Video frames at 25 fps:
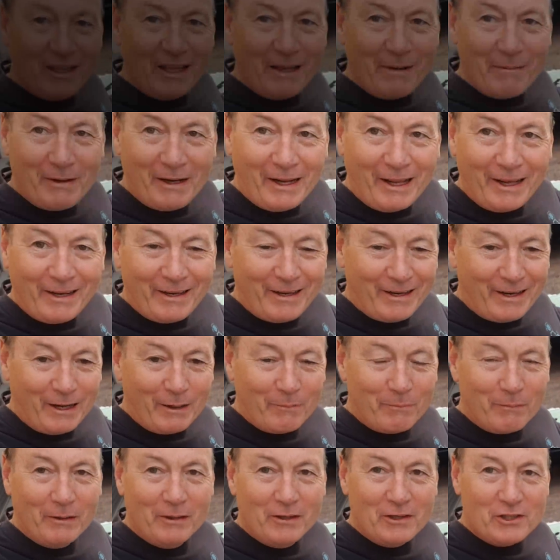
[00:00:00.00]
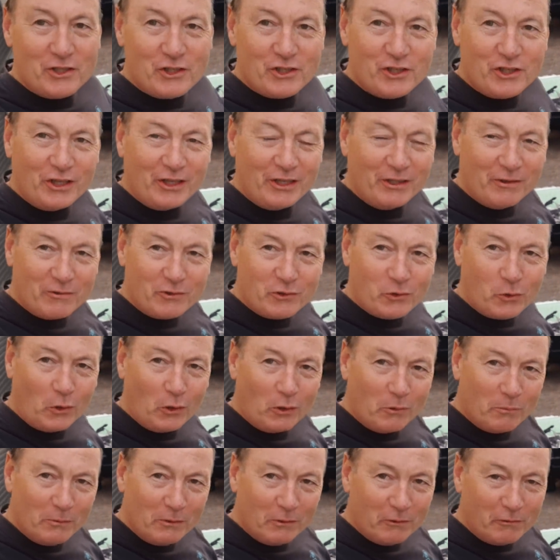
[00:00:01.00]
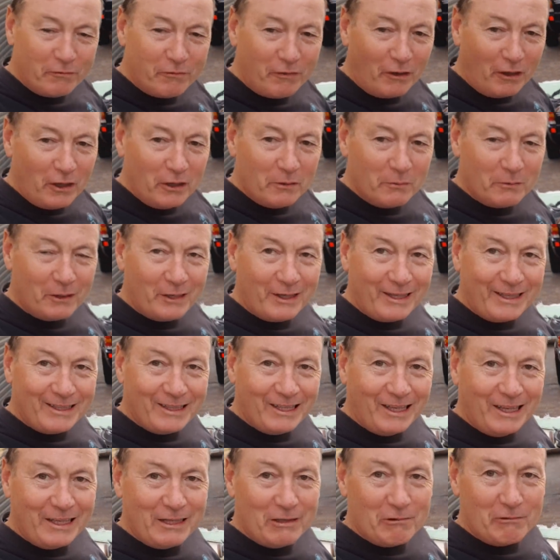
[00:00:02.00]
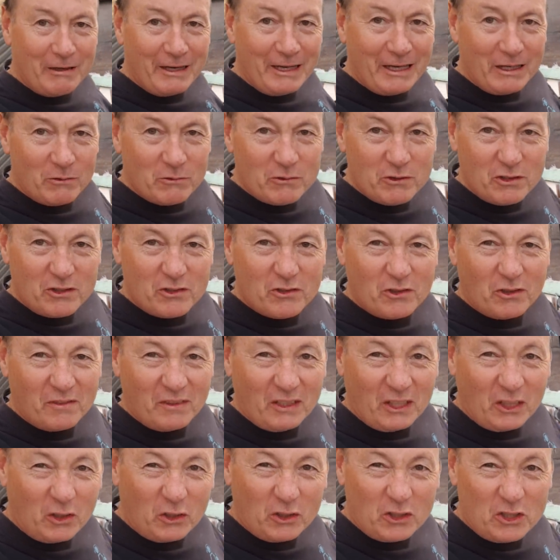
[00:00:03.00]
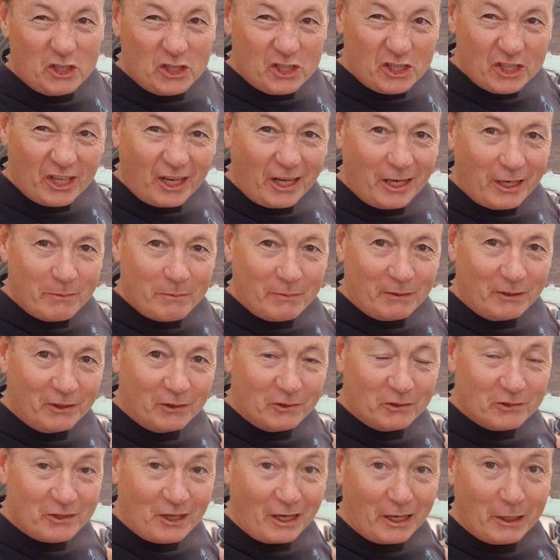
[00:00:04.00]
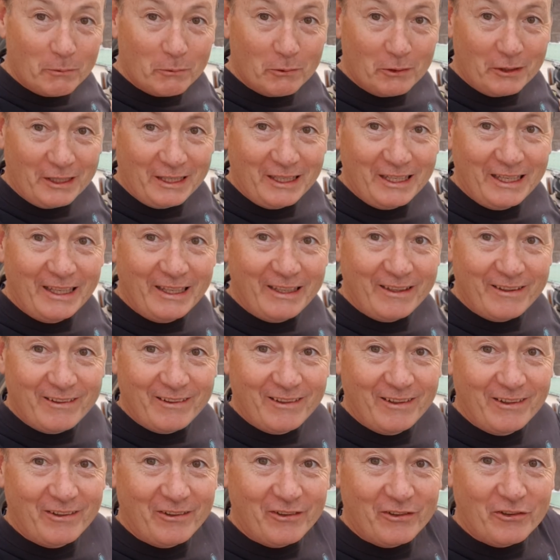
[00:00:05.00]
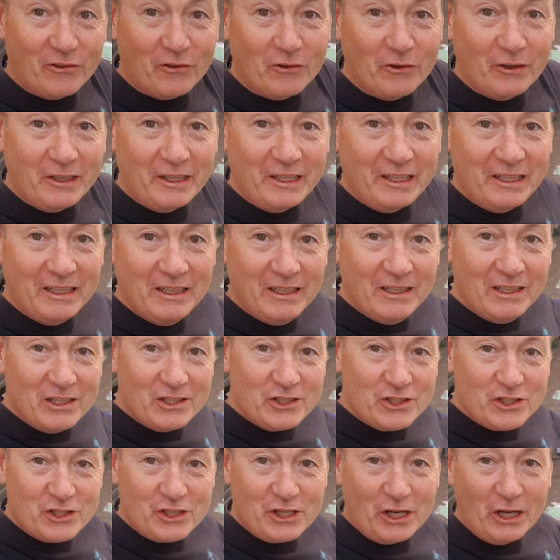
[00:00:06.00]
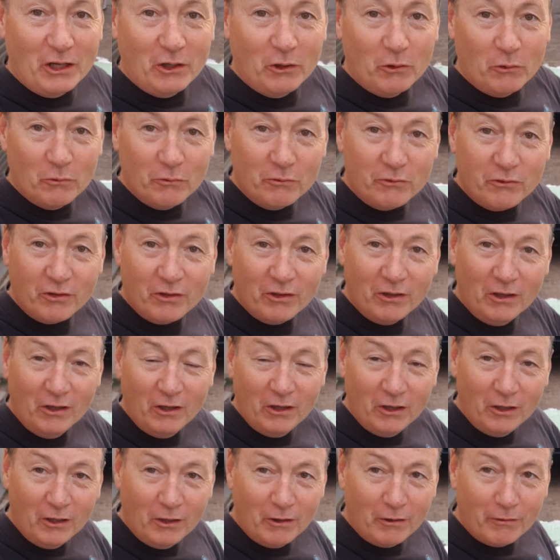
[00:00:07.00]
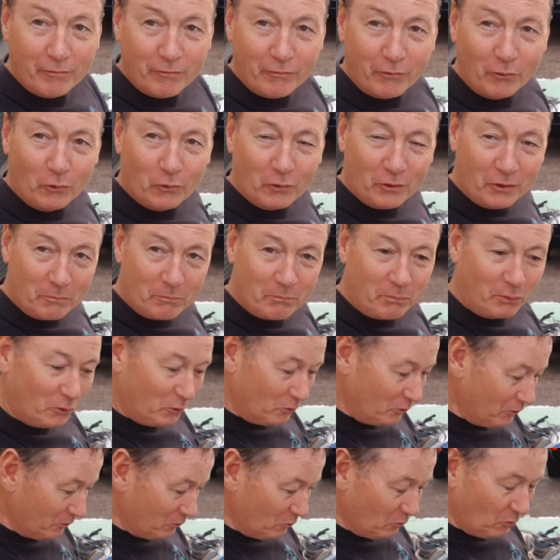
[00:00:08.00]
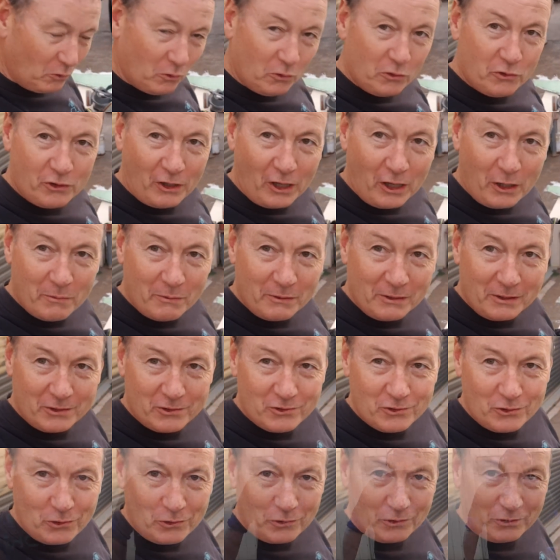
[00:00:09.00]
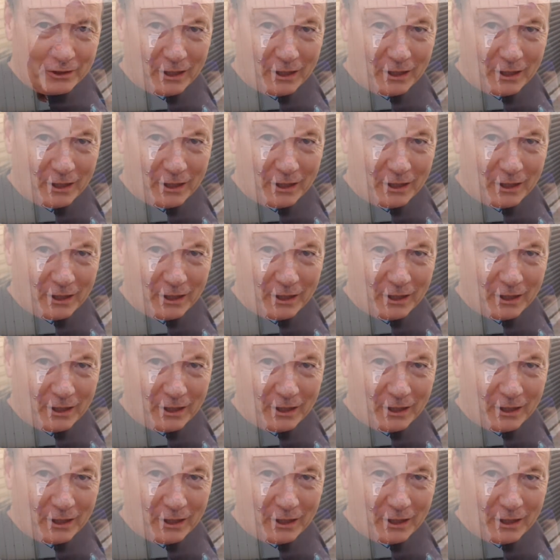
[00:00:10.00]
laminated up a sheet of twelve mil foam that I had laying around. It was a sort of an odd shape and I was able to get the three shelves for the port wardrobe in the stern